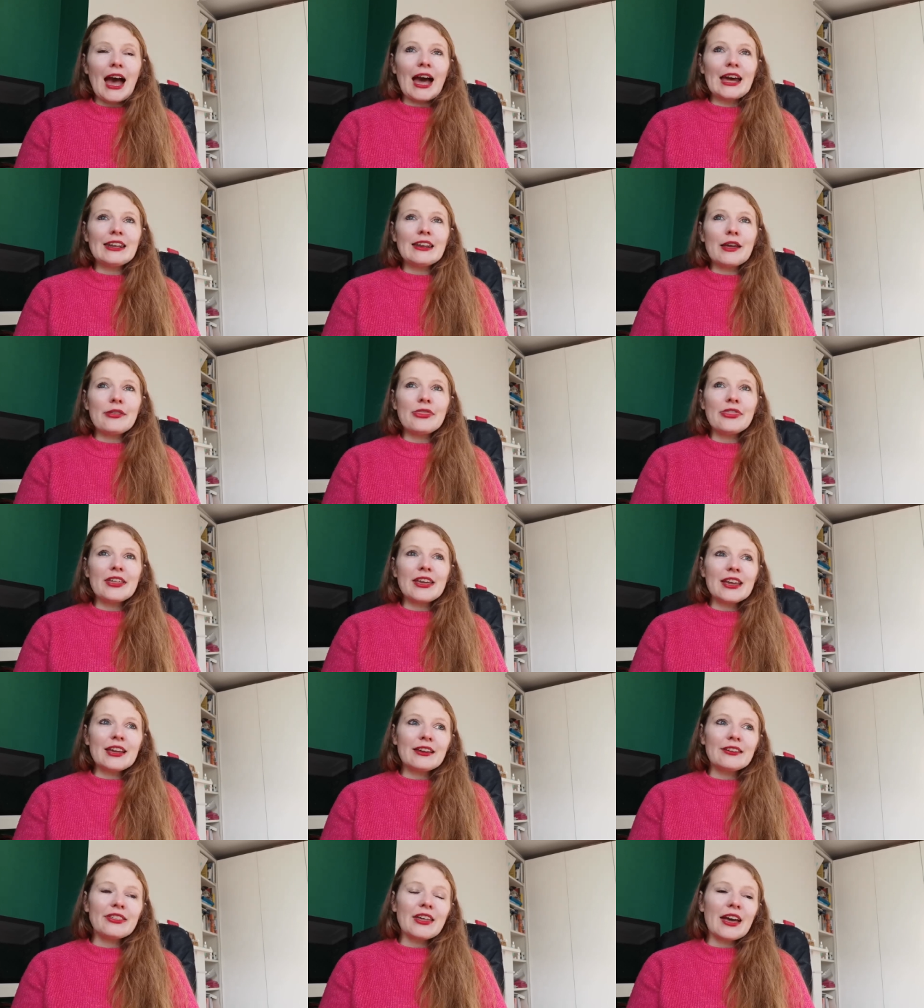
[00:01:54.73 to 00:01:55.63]
And I
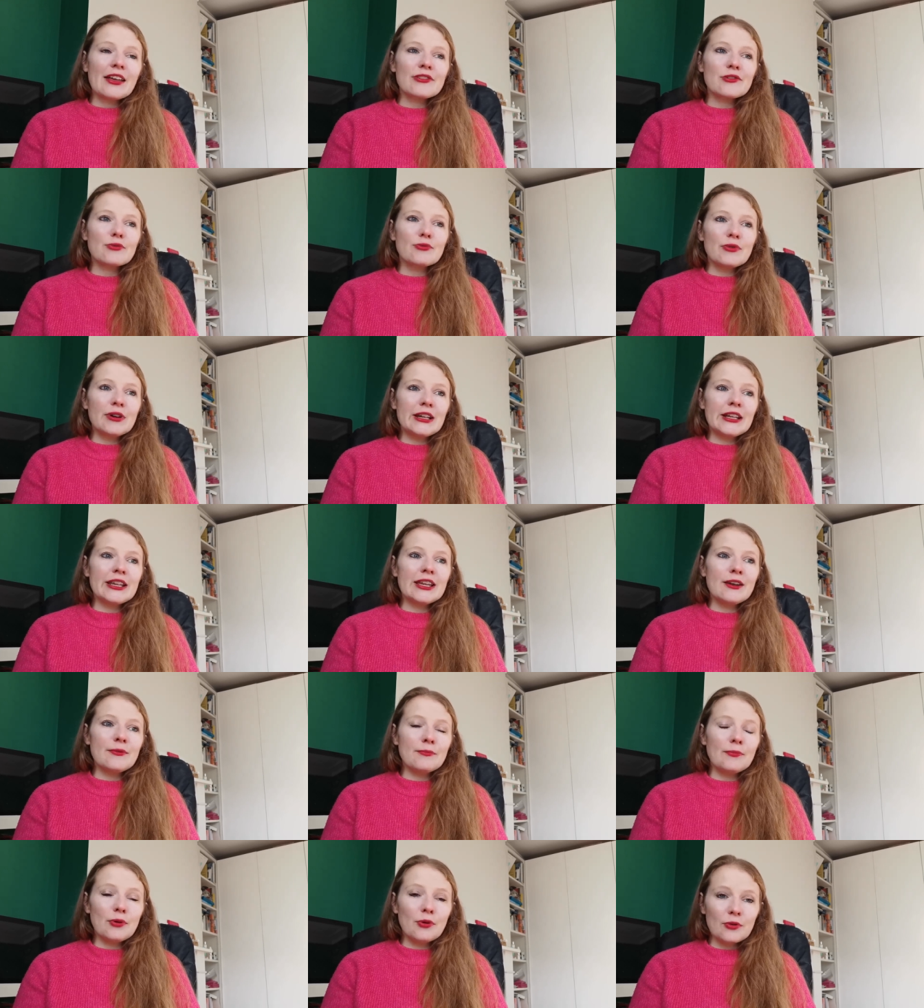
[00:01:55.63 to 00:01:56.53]
think that's
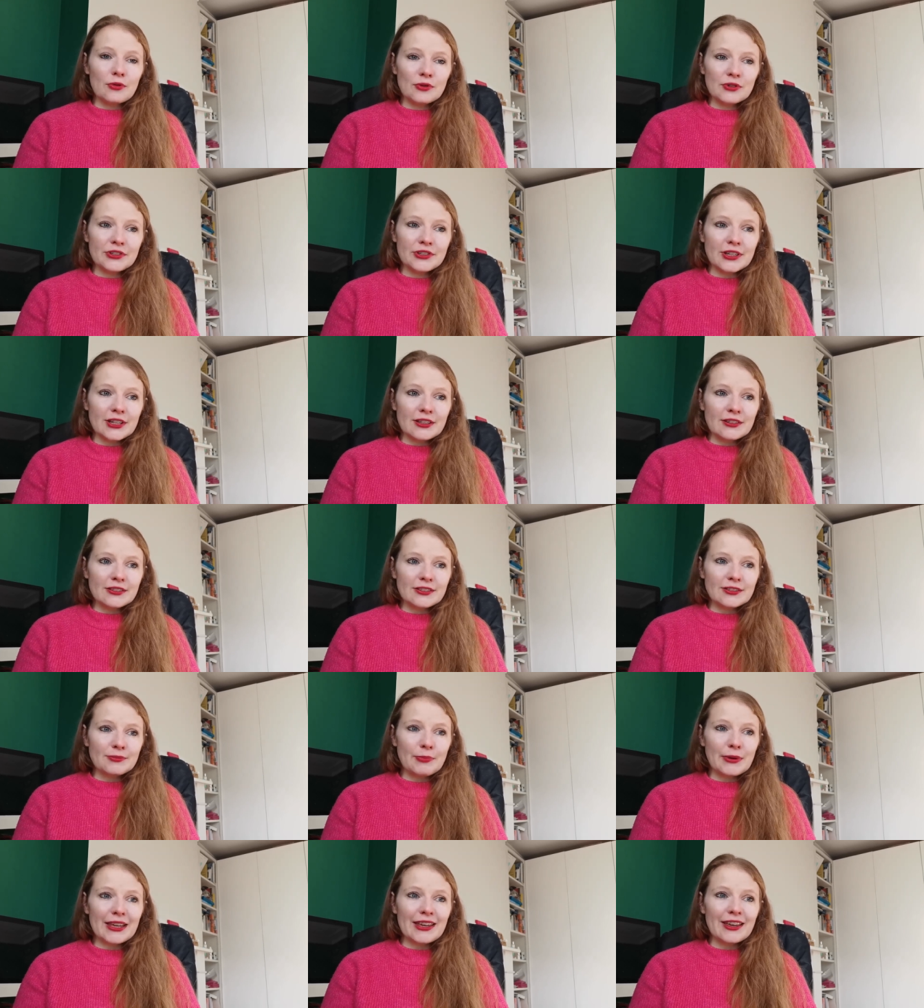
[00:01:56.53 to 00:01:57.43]
really
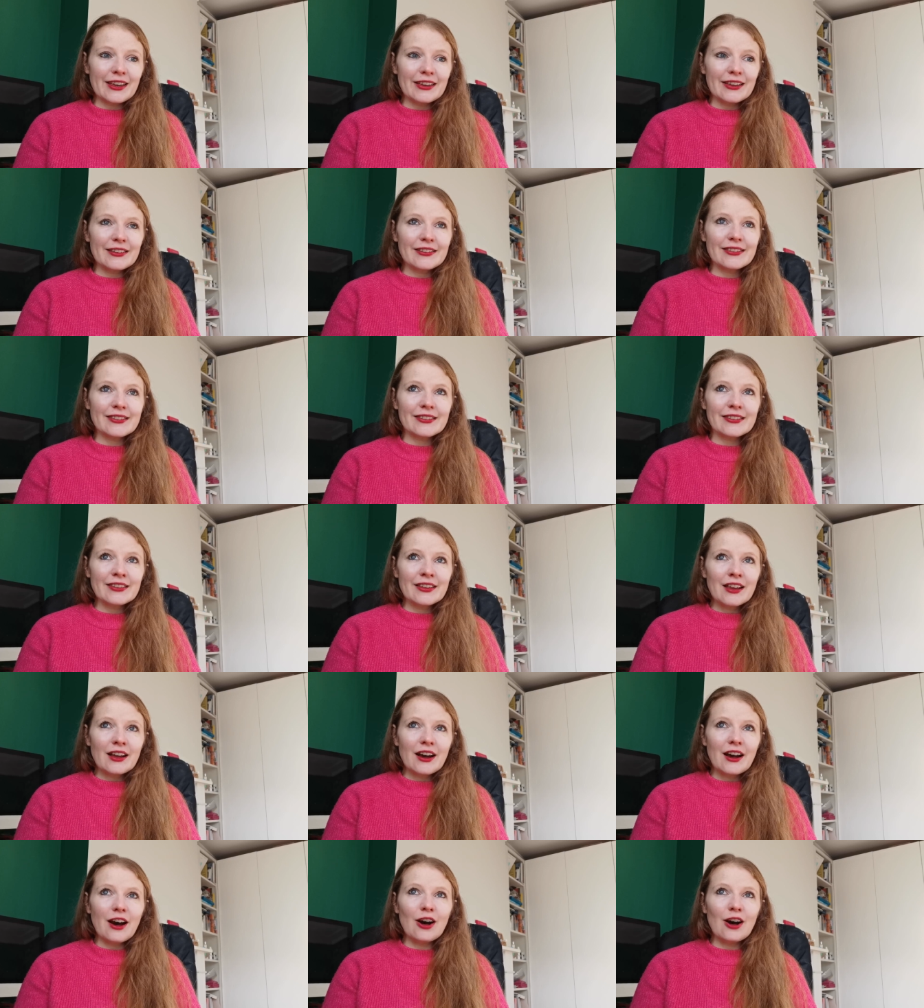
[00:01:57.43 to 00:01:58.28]
important because